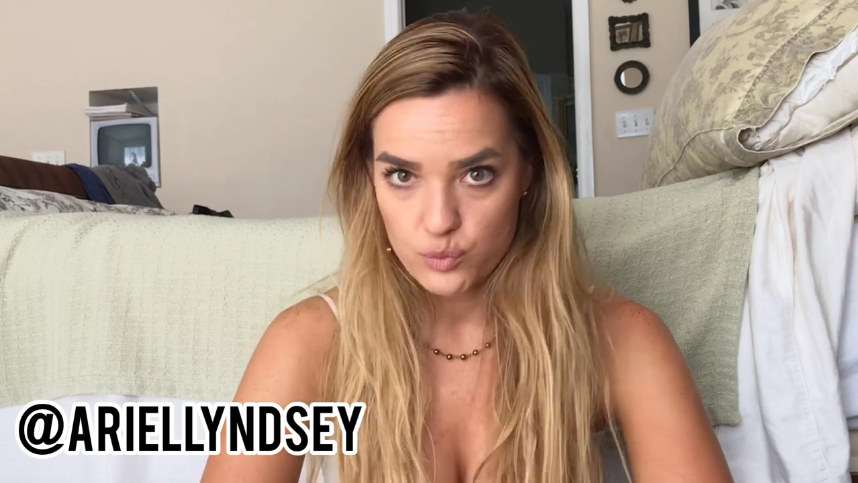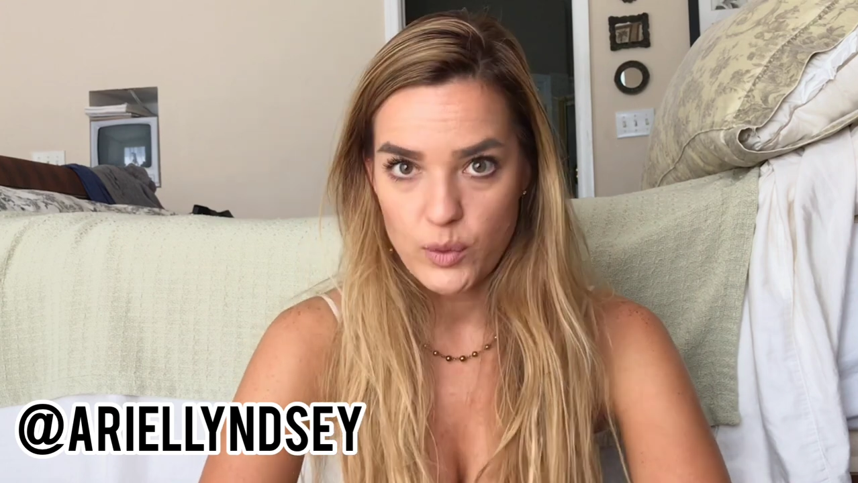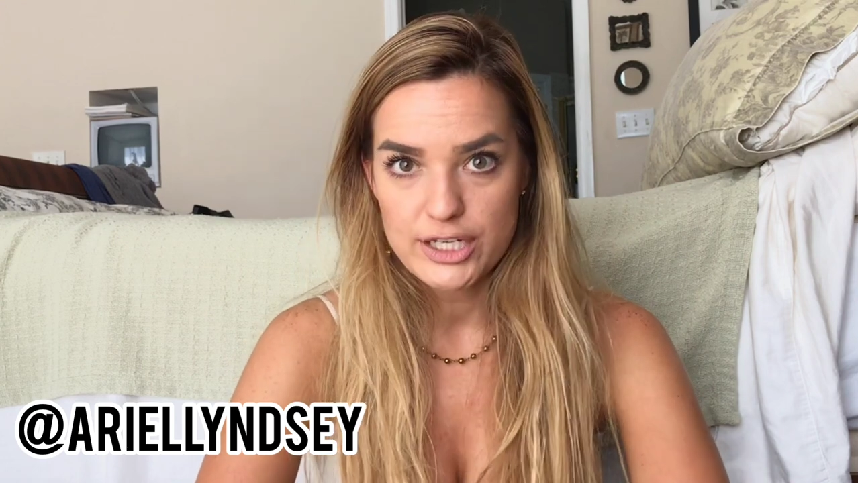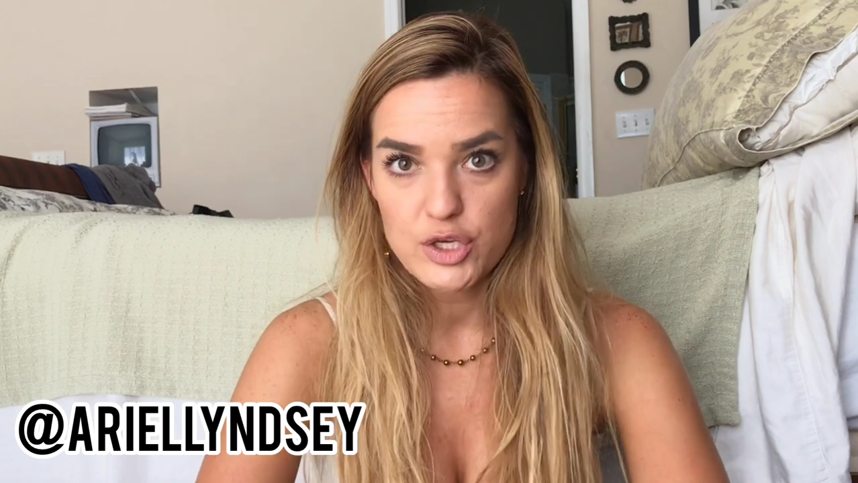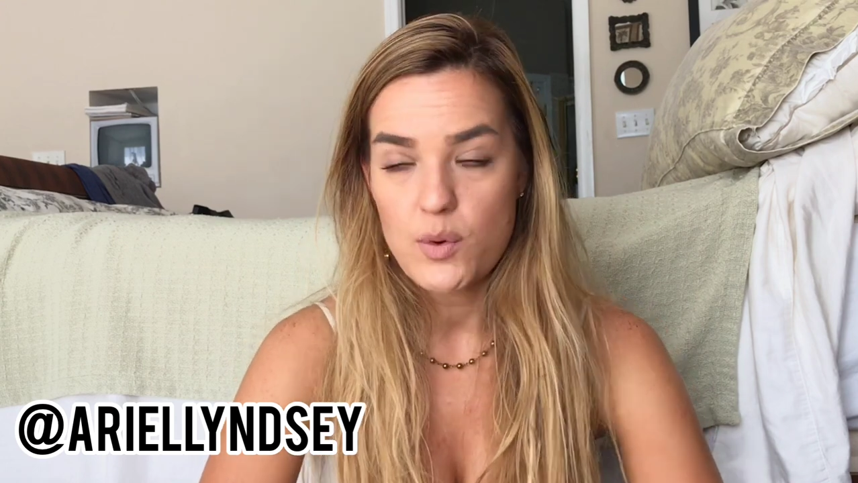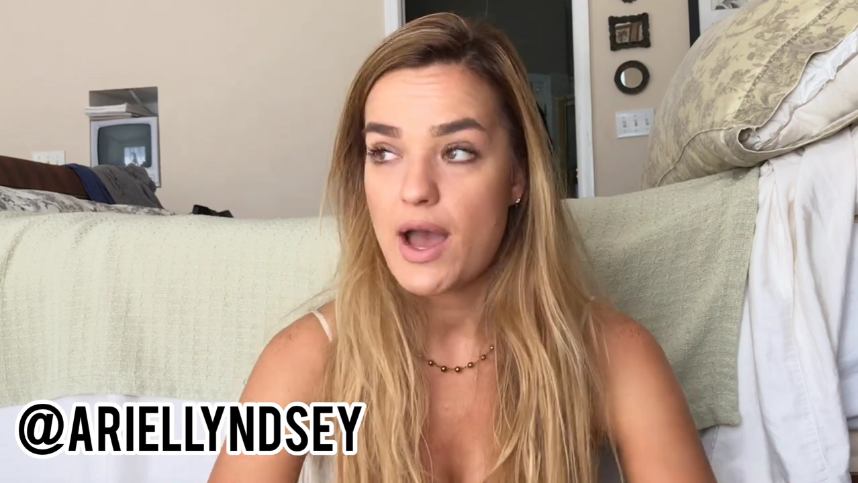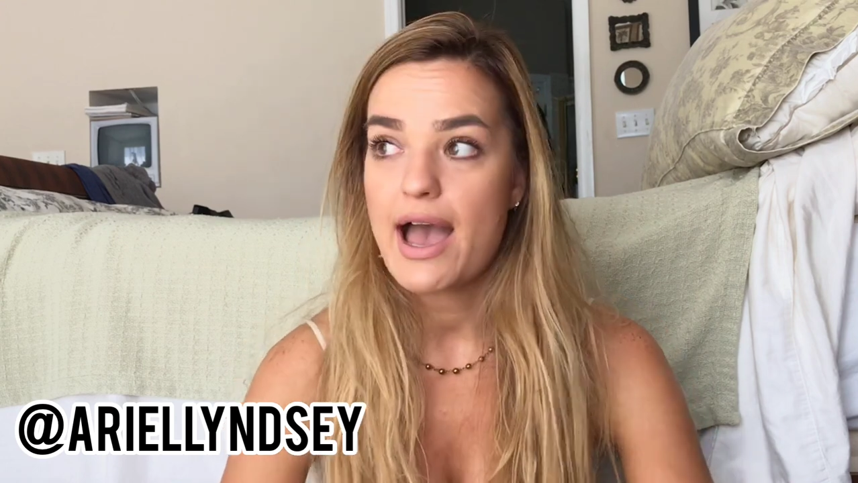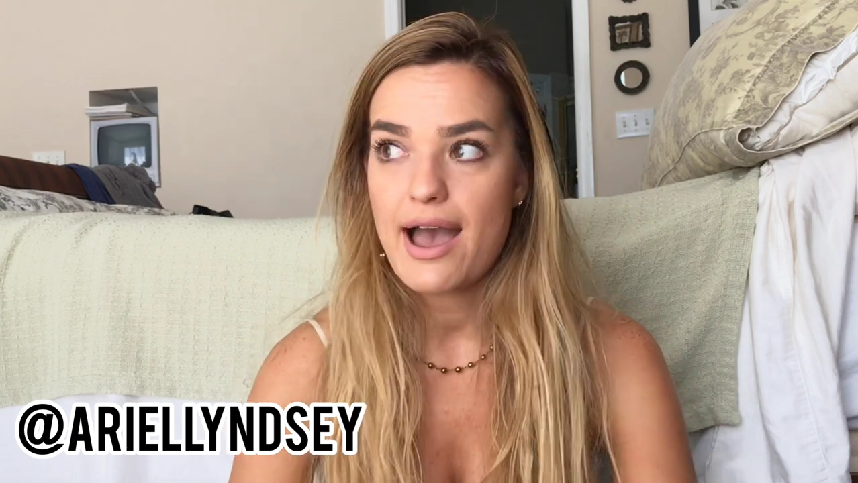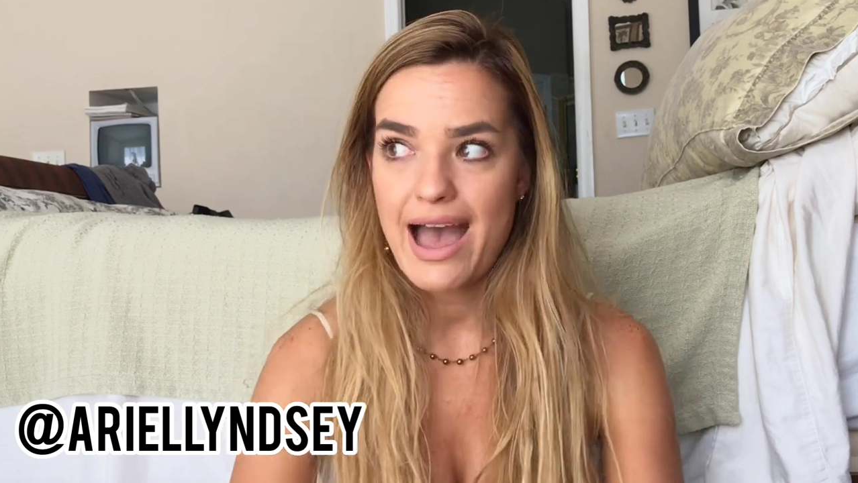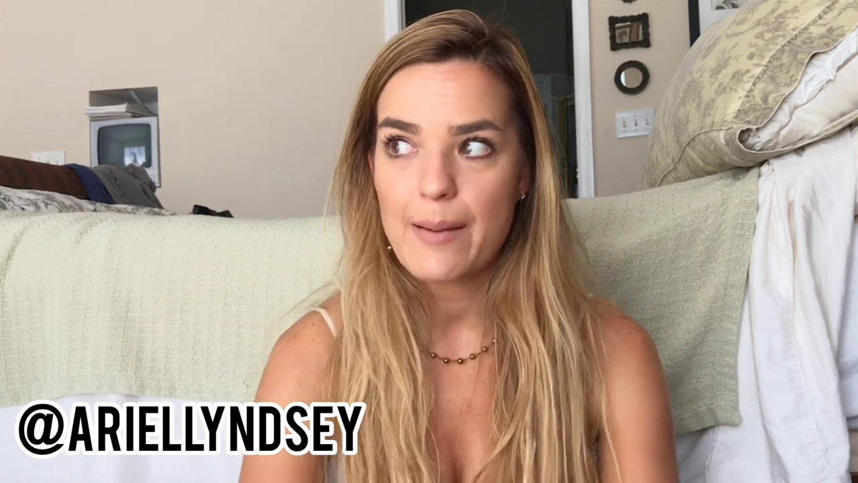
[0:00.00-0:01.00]
when you
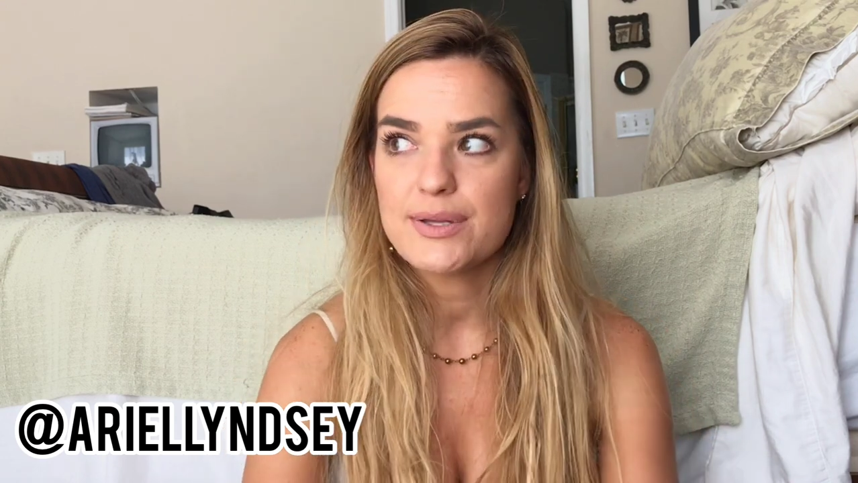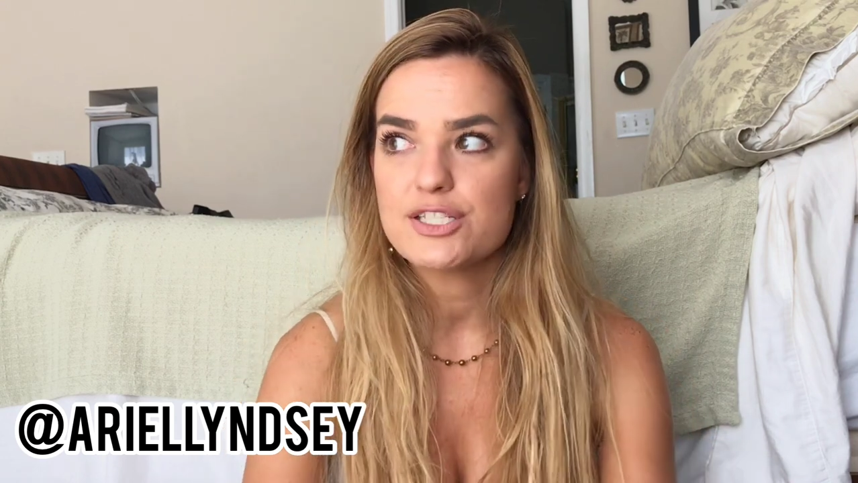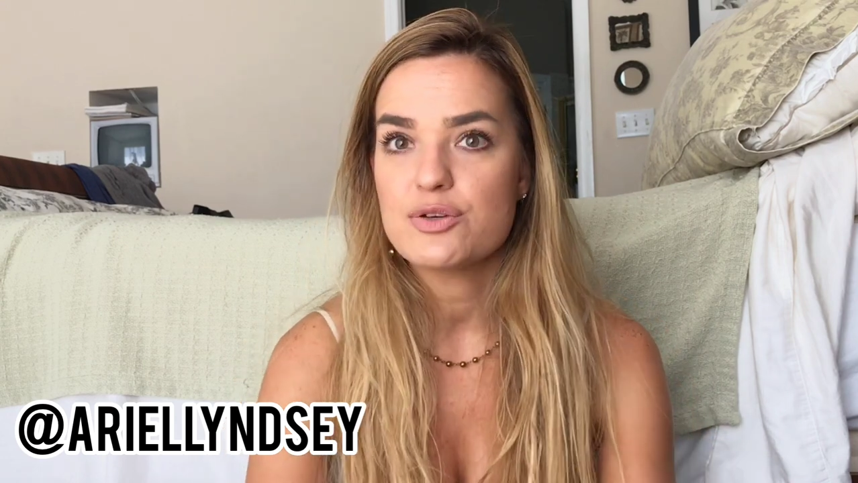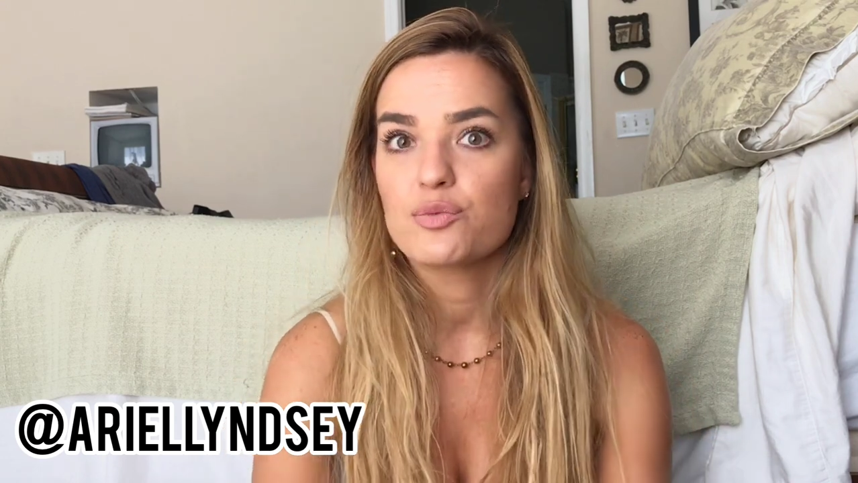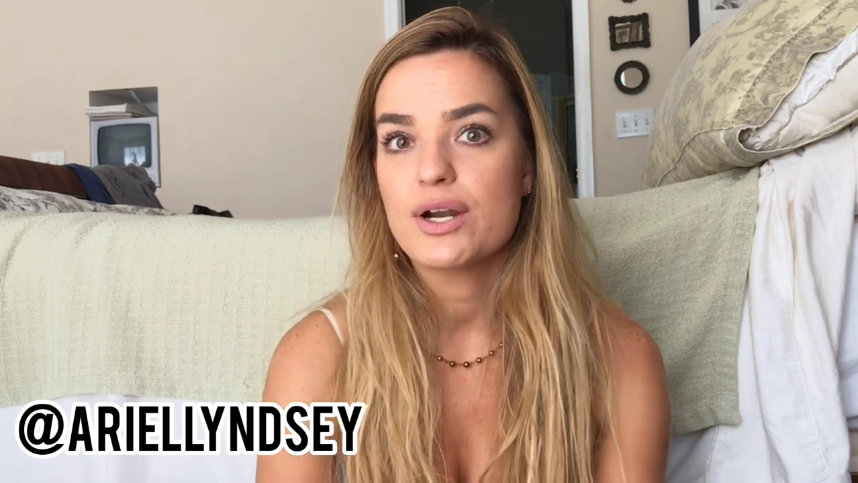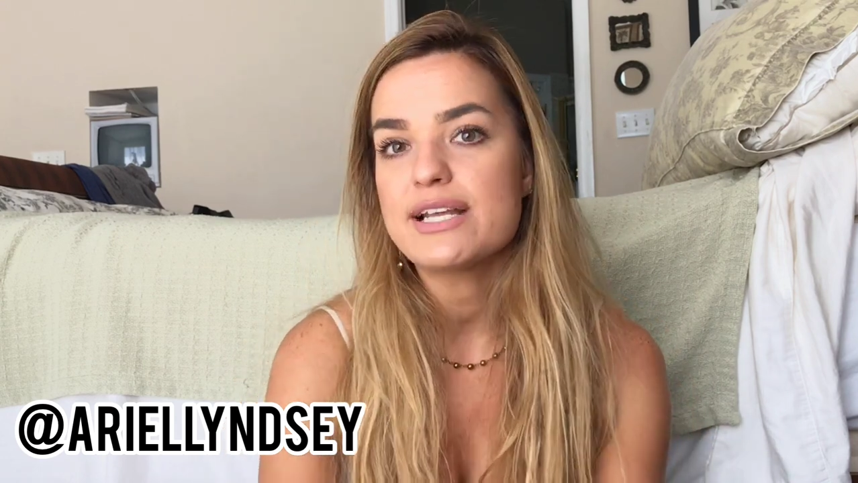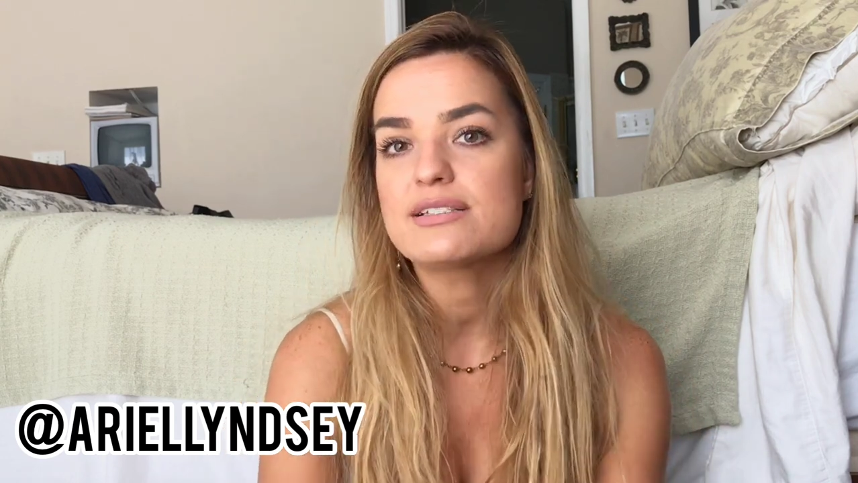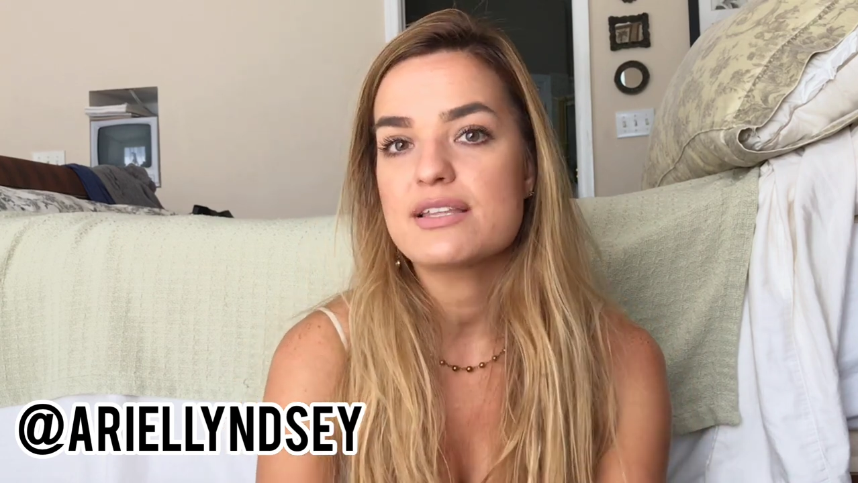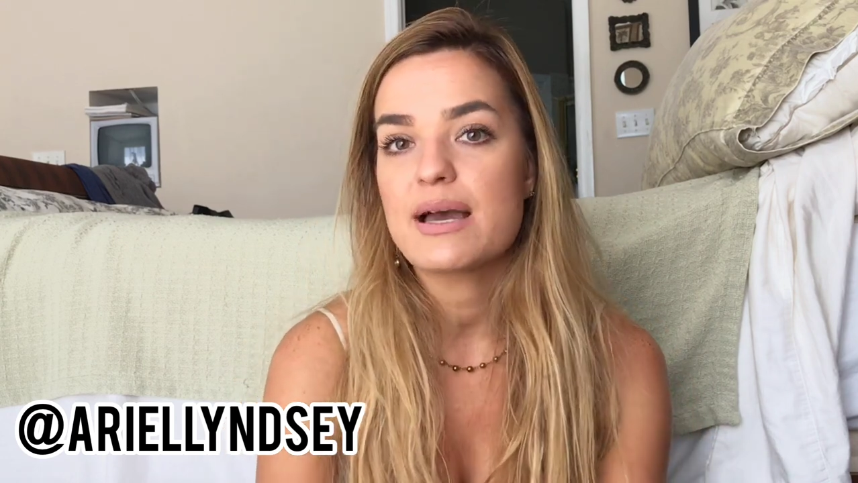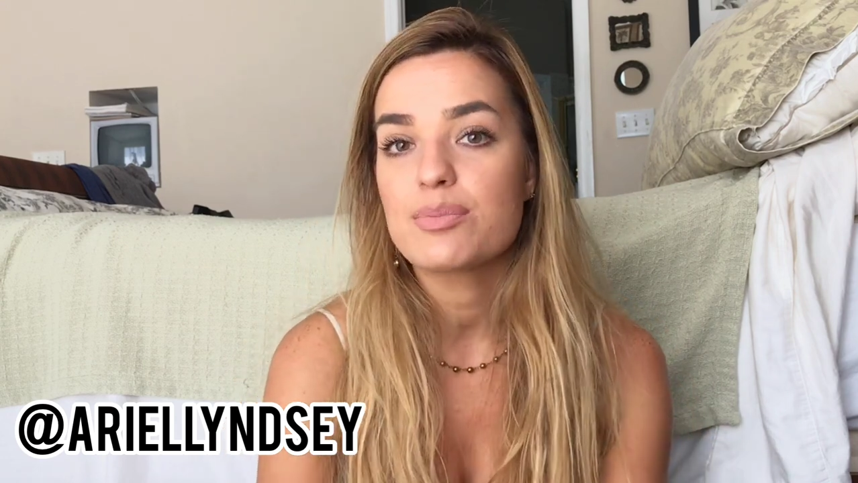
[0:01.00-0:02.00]
happen to run into